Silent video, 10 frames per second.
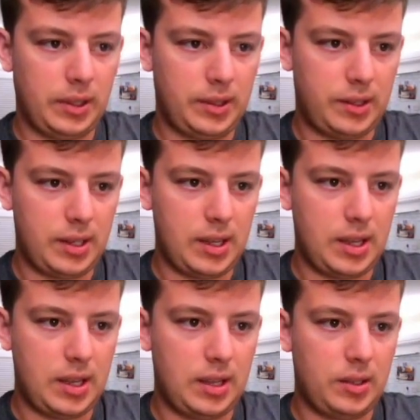Let's
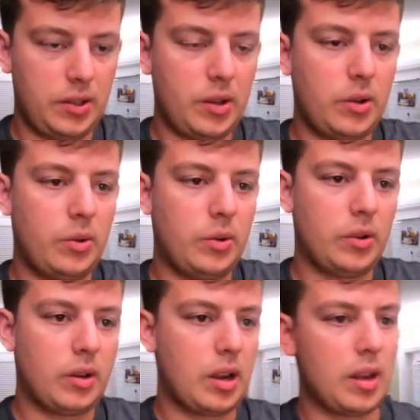see. So
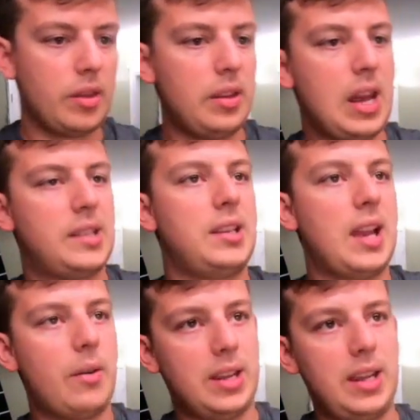the next
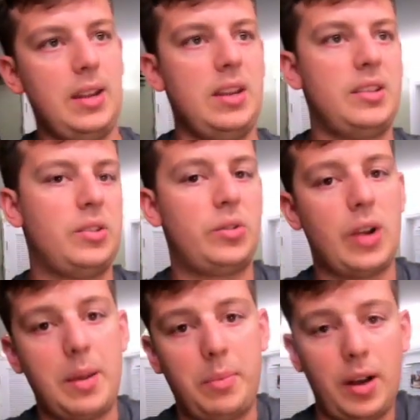thing I would get is a
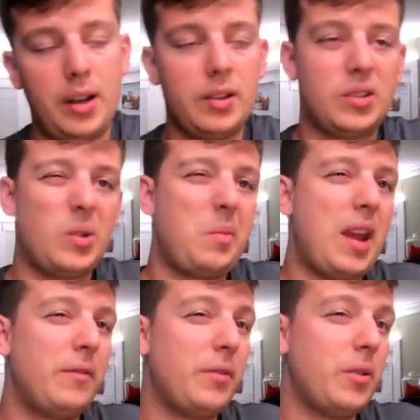tripod. And so
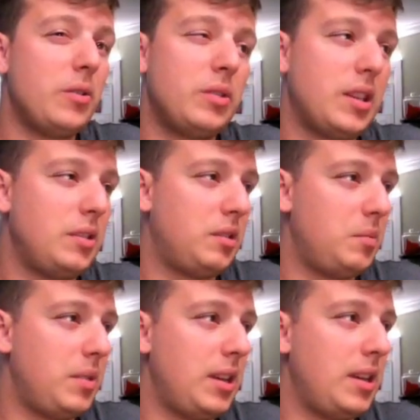Manfrotto tends
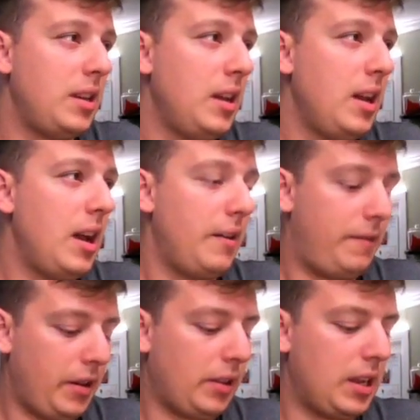to be a
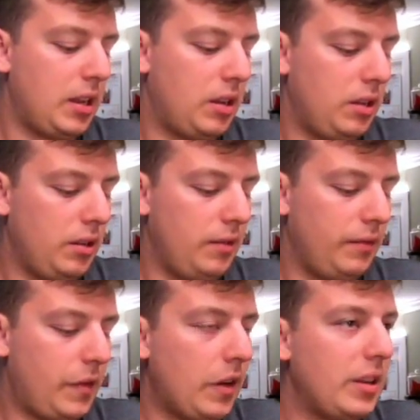fairly
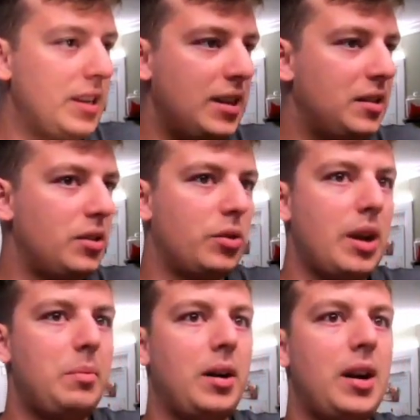fairly decent
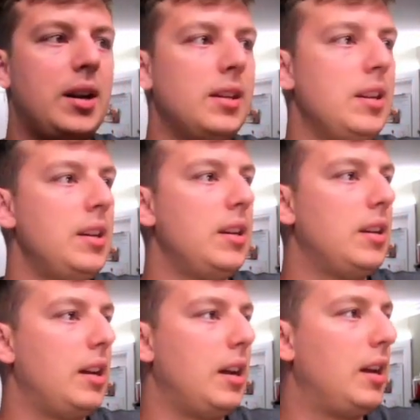tripod
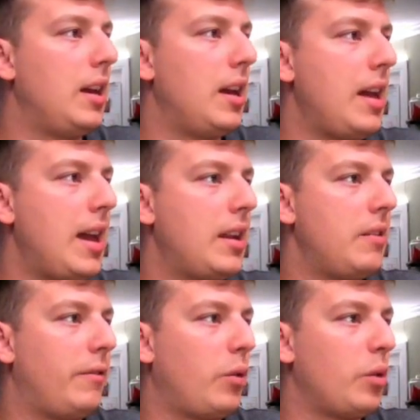uh, at
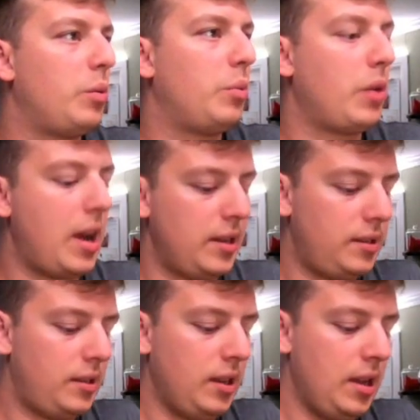an affordable
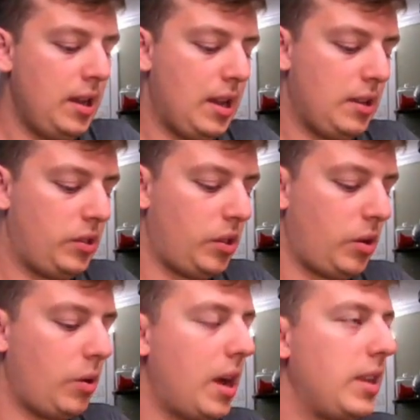price. And
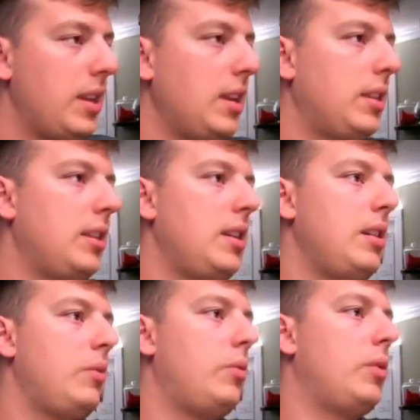so I think
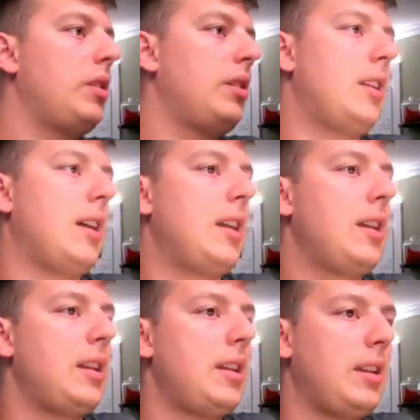the one that
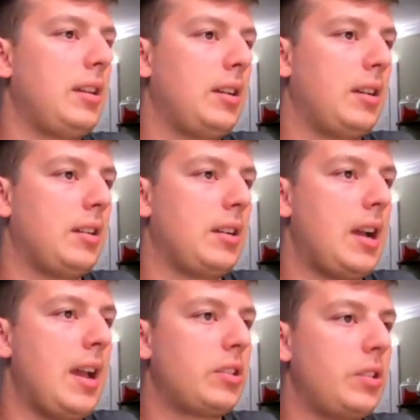I, I